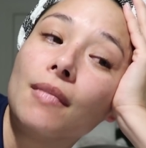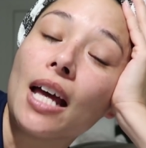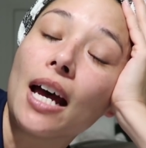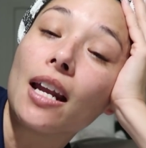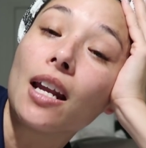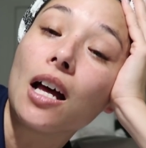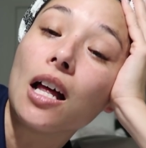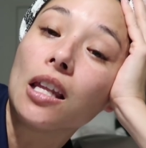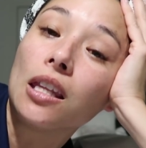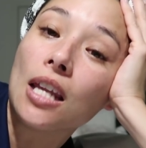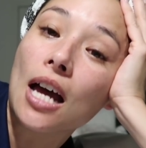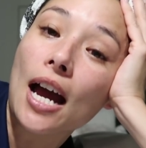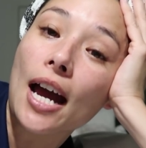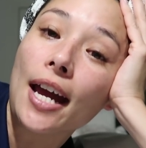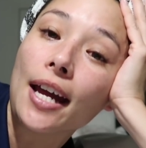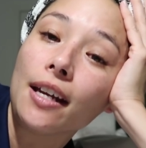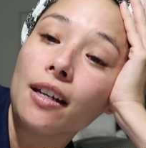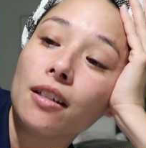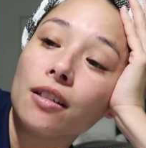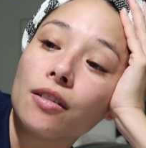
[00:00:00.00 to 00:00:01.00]
that
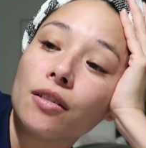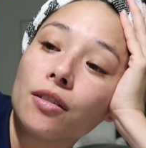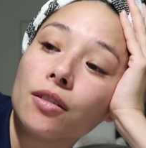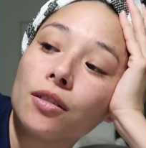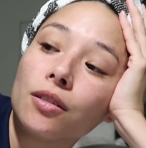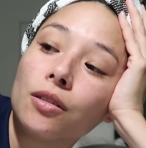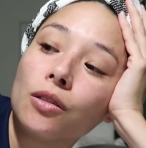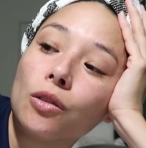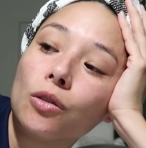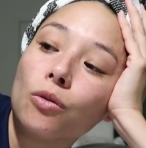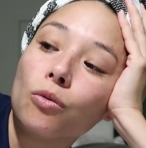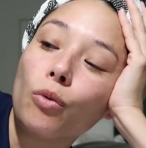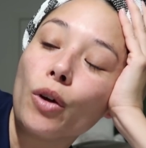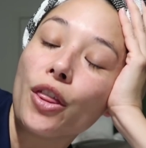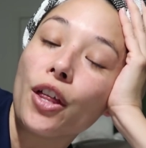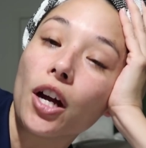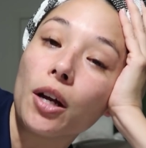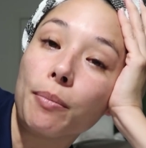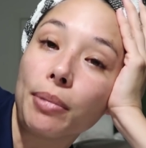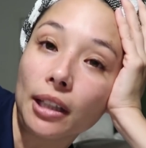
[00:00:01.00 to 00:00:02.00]
align
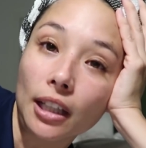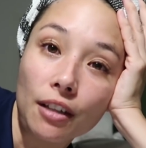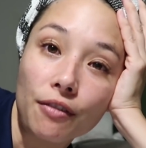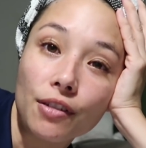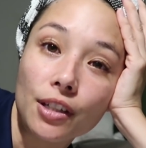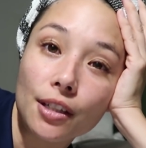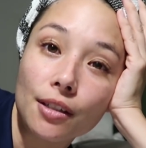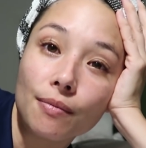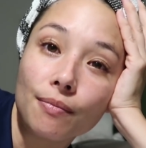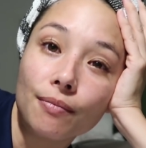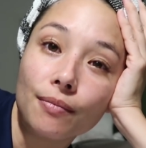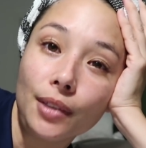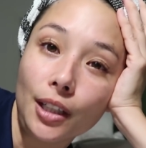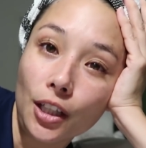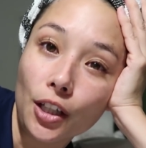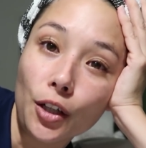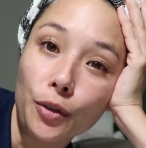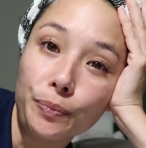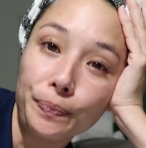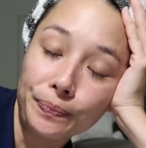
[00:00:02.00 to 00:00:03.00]
with our beliefs,
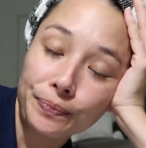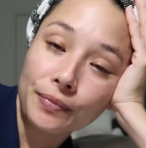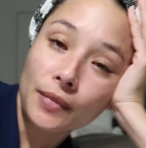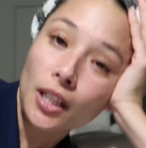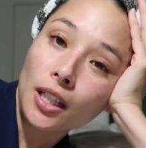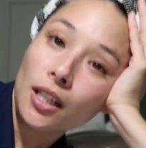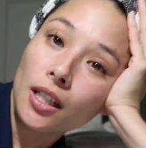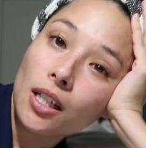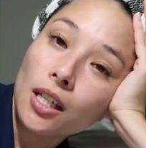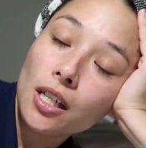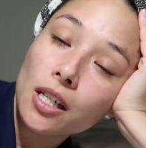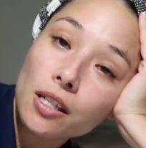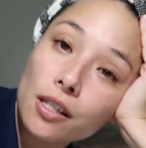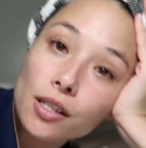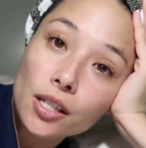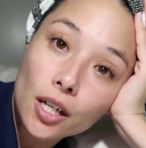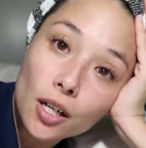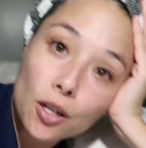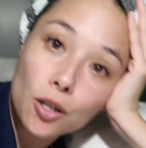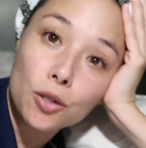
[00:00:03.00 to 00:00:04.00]
you know?
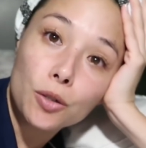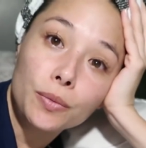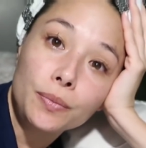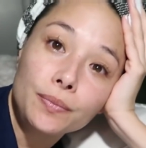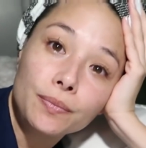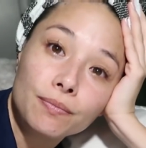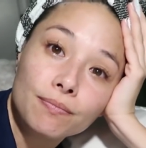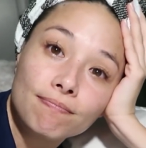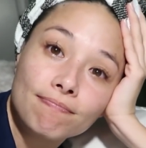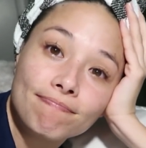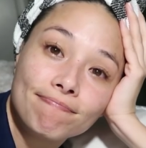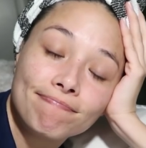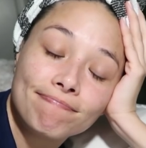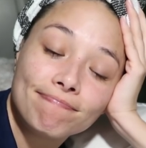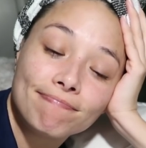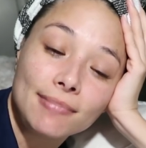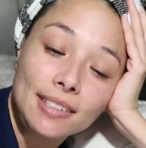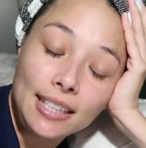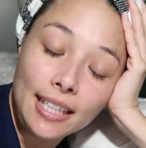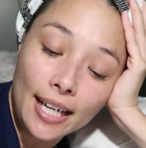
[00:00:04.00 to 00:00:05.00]
So,
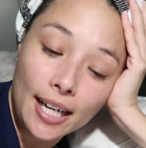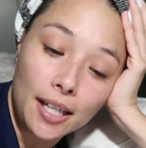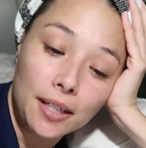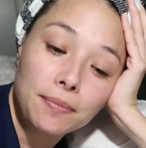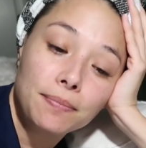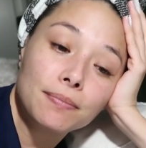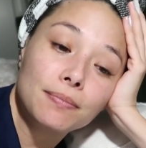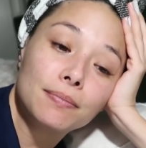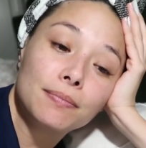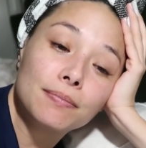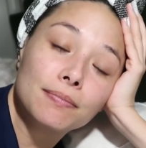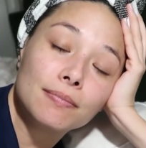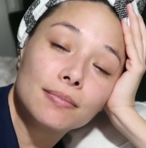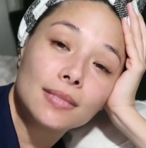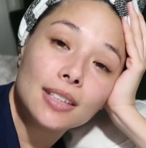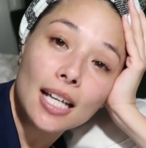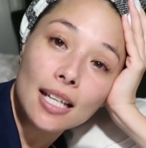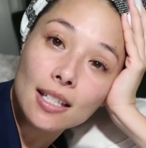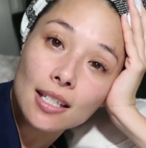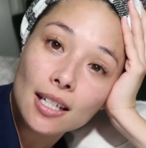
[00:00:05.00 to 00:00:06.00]
yeah,
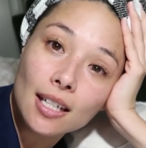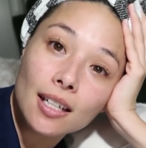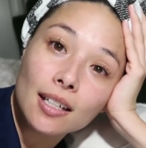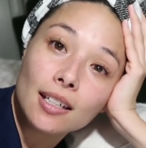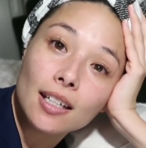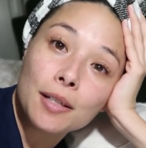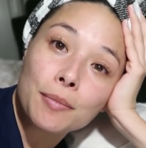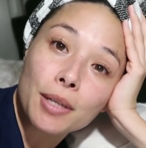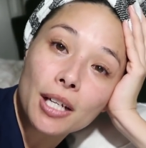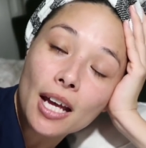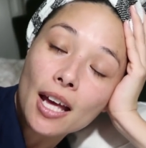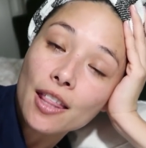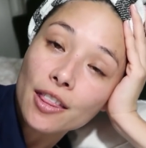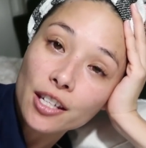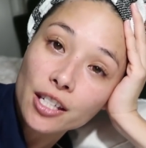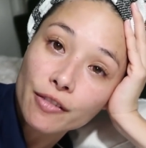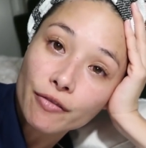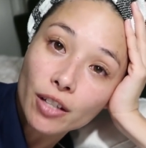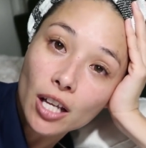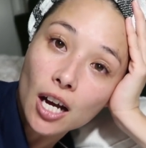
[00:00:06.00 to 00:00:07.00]
that's it. I'm gonna end
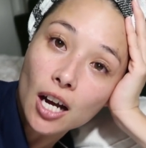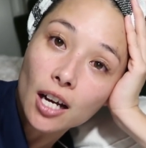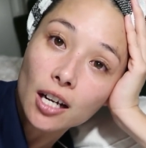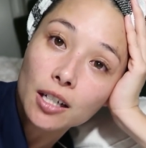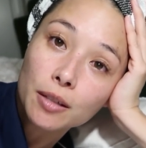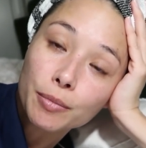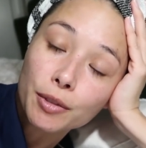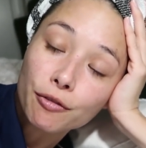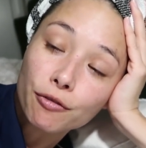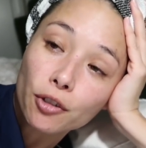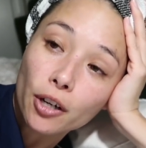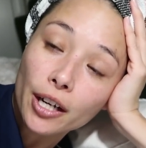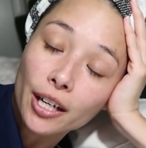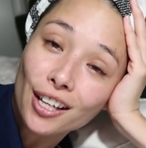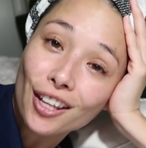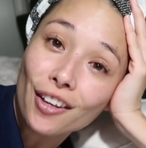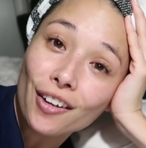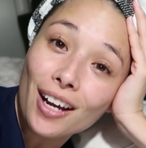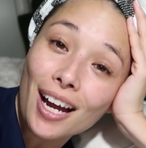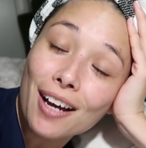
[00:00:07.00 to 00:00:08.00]
this vlog before I
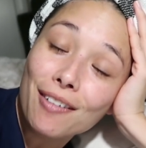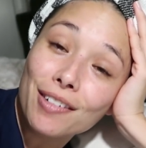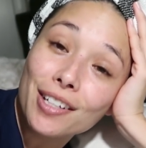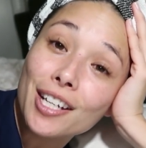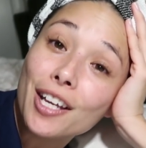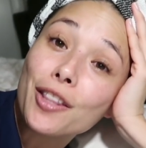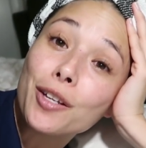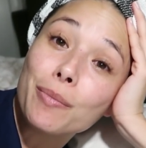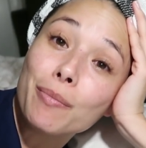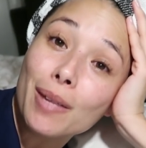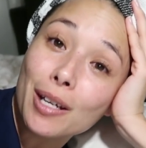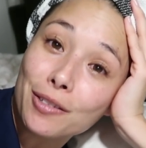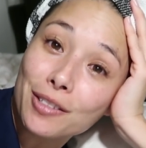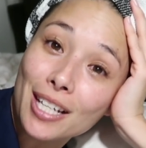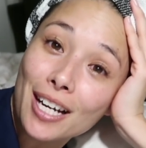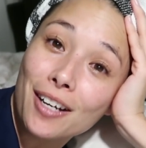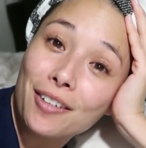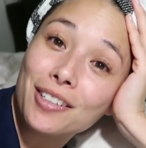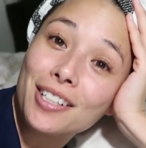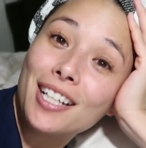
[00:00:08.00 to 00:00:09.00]
another, have another
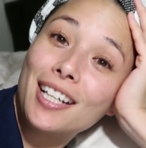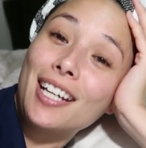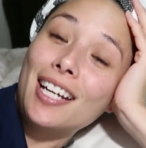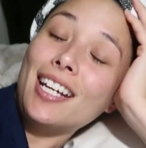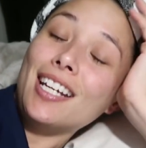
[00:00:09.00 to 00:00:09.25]
meltdown.